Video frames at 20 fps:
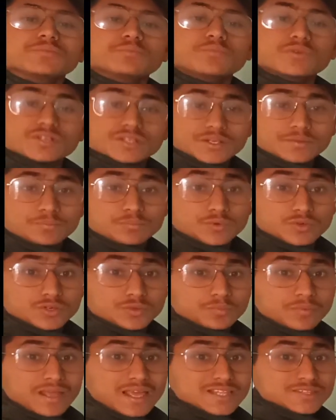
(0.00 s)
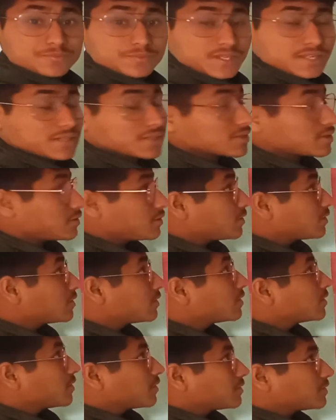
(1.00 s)
important protoplasmic
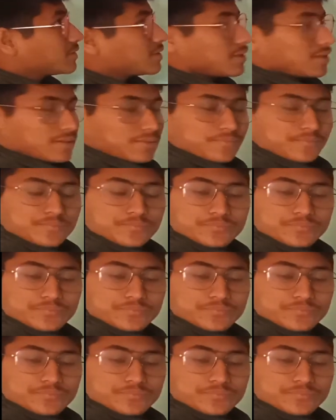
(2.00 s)
cell